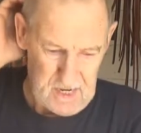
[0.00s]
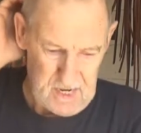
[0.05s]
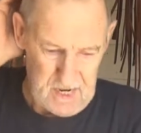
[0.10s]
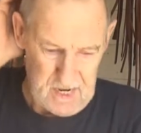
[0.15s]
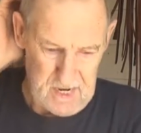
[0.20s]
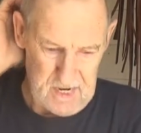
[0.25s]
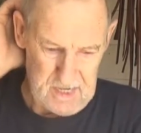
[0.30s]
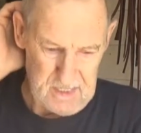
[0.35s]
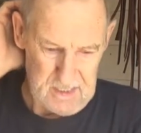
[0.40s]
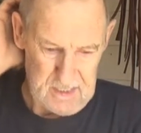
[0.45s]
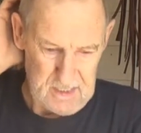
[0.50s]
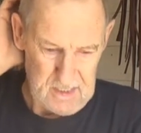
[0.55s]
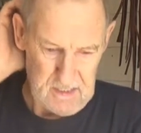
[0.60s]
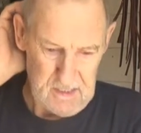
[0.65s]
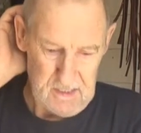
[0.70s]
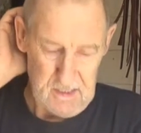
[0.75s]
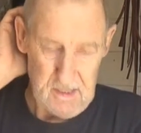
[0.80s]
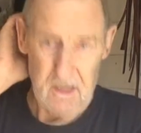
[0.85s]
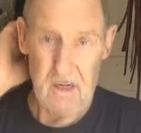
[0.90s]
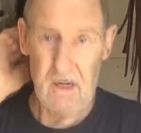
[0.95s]
and
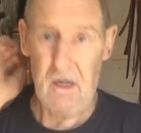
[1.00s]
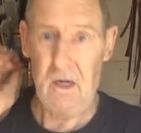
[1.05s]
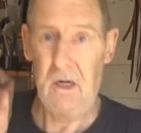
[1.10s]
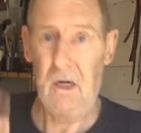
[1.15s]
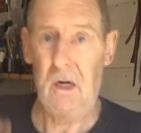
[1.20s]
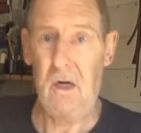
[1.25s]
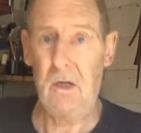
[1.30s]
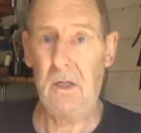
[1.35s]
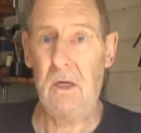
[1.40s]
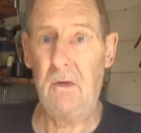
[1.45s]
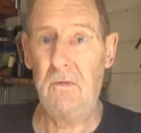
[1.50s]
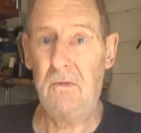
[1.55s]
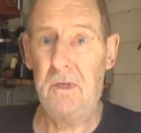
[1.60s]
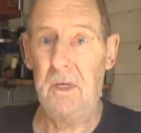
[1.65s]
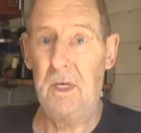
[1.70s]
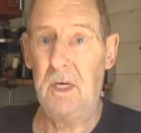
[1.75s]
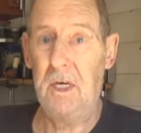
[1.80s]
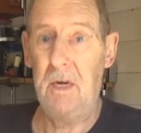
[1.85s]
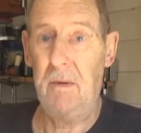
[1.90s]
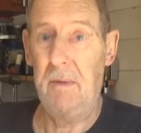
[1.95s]
I don't
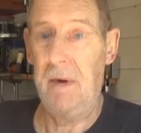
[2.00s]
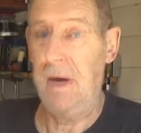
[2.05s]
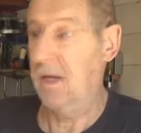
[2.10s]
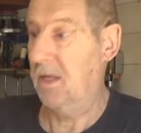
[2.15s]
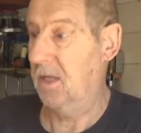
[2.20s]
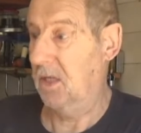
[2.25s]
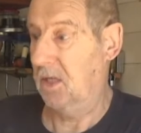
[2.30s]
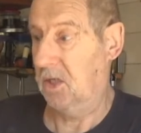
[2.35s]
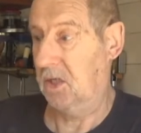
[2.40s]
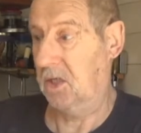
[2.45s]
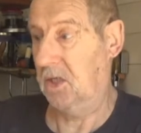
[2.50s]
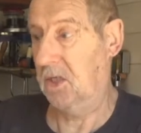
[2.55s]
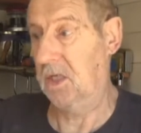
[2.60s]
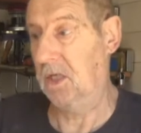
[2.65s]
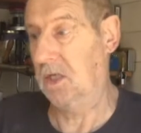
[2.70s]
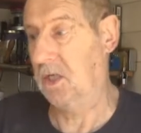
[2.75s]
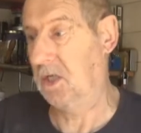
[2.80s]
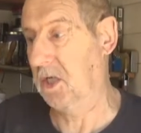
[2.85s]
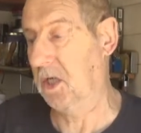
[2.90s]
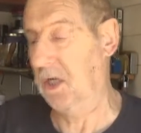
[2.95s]
think it come out of
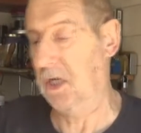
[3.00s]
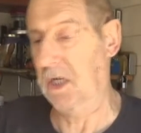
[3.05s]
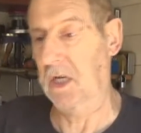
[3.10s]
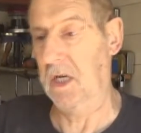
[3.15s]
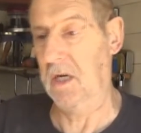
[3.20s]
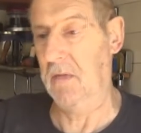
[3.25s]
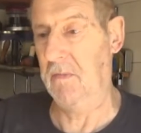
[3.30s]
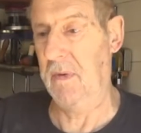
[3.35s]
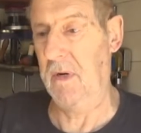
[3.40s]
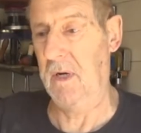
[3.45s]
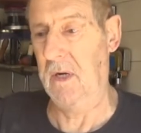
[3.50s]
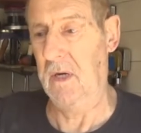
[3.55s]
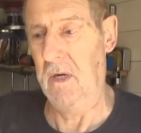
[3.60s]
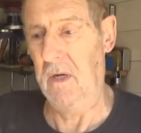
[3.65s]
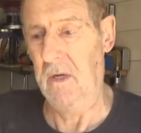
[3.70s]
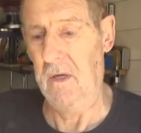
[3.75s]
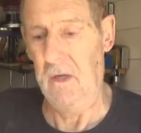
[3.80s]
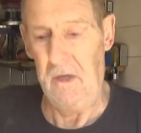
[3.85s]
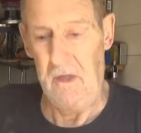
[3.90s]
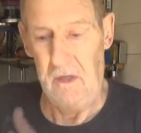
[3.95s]
this tin here, but
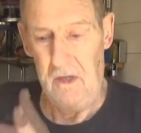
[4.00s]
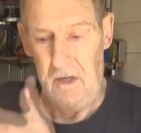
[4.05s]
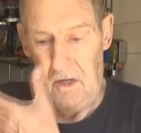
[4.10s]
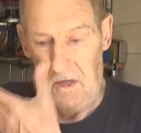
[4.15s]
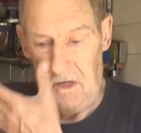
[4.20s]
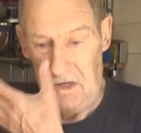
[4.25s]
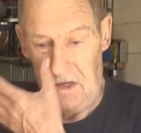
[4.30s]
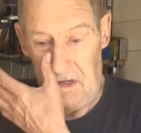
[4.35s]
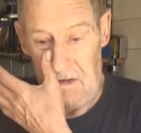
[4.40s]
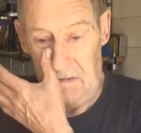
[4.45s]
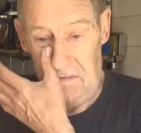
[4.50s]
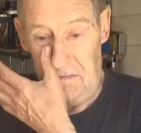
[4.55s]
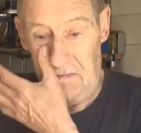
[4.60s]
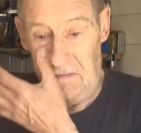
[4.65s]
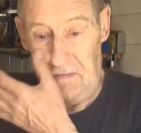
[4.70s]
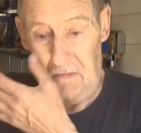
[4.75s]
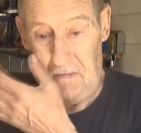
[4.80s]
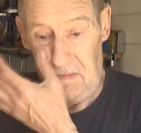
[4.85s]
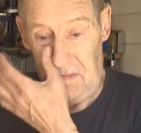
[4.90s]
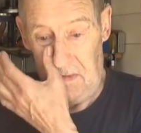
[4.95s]

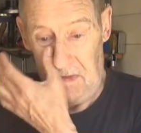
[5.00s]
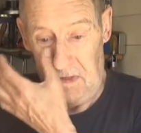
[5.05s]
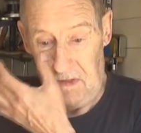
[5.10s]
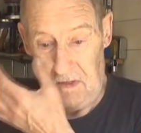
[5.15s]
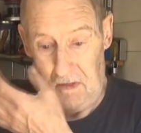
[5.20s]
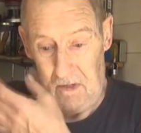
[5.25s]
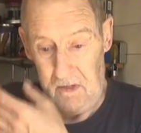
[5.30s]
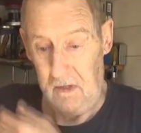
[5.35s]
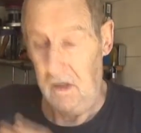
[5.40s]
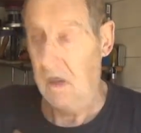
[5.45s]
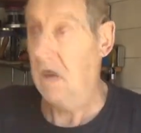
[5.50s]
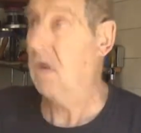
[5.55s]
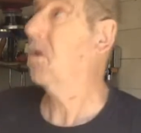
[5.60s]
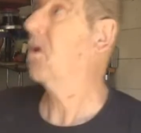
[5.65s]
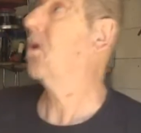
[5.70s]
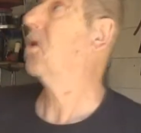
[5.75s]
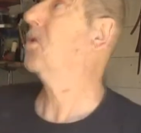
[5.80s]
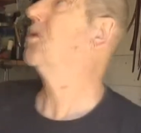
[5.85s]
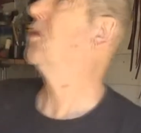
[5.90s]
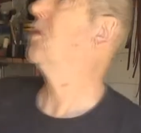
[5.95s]
I've
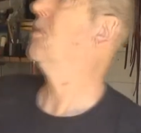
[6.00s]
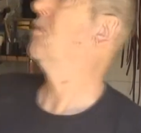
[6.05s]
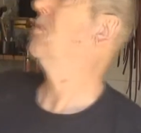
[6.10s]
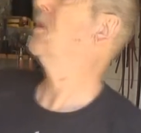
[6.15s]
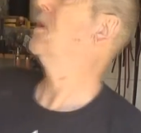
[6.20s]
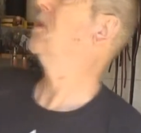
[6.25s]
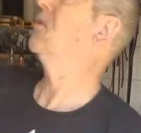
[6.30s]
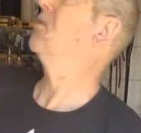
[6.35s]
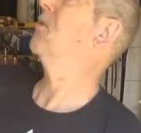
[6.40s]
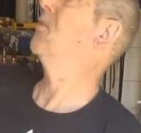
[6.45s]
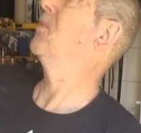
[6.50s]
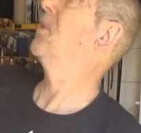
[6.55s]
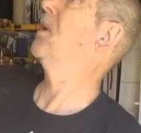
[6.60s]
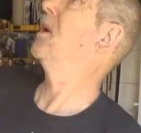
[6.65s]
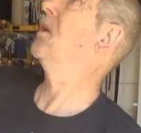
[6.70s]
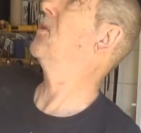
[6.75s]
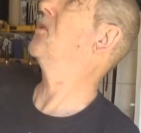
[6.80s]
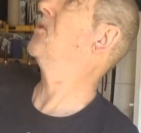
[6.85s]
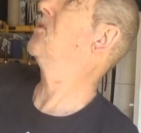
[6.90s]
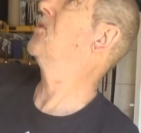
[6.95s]
got a tin being
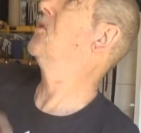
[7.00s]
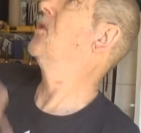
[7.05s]
repaired.